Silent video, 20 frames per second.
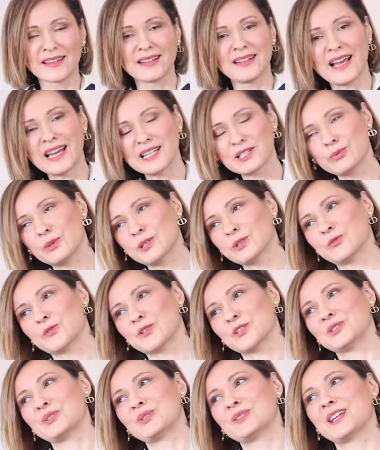the last one
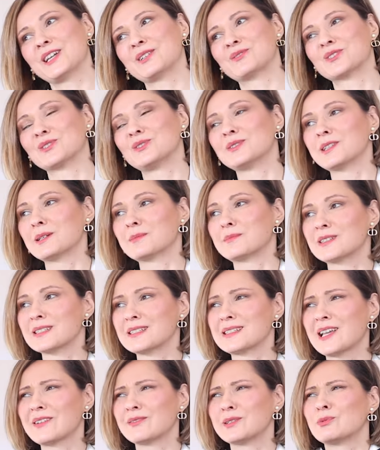for today, rule number
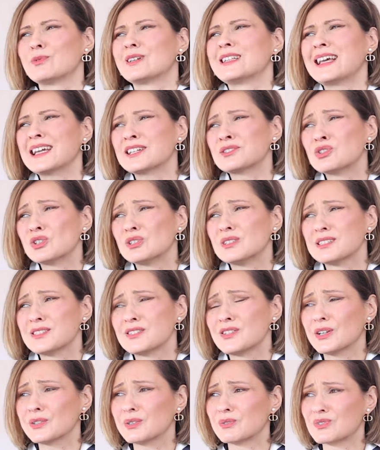7. Well, actually,
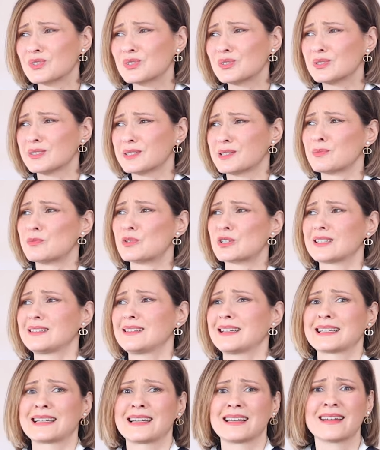it's not a rule, it's more
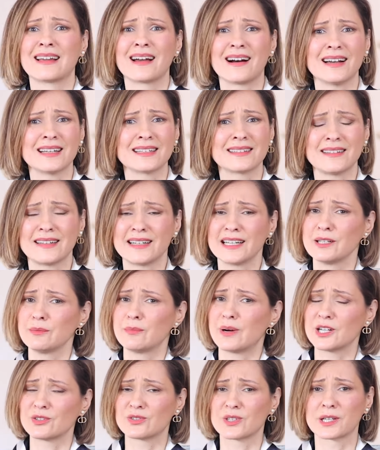like a guideline,
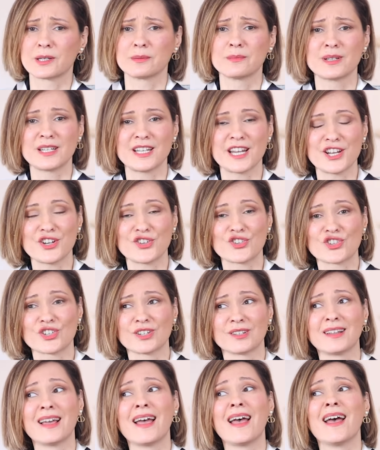my
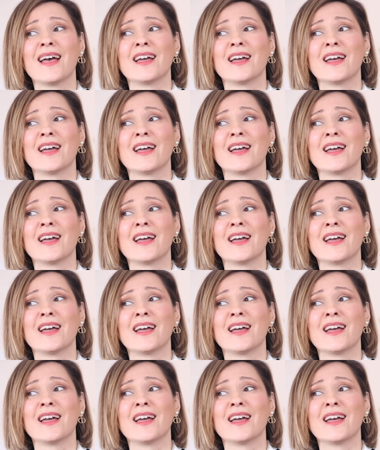recommendation.